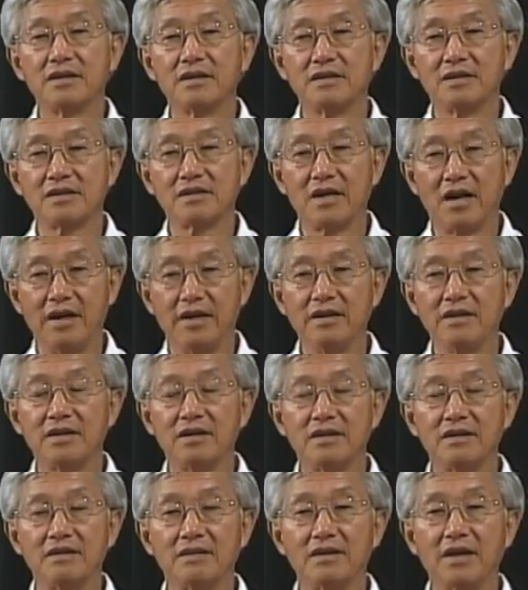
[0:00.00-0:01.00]
site,
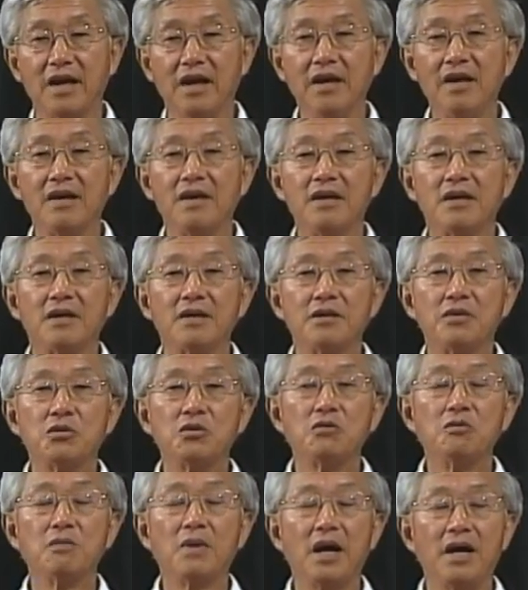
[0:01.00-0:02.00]
okay,
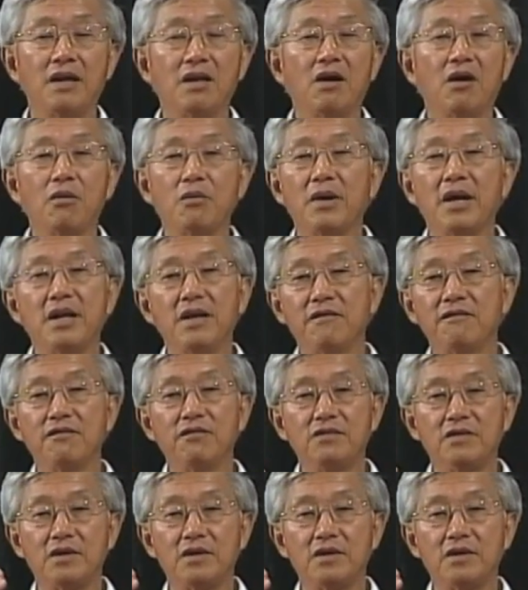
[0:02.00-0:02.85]
you might already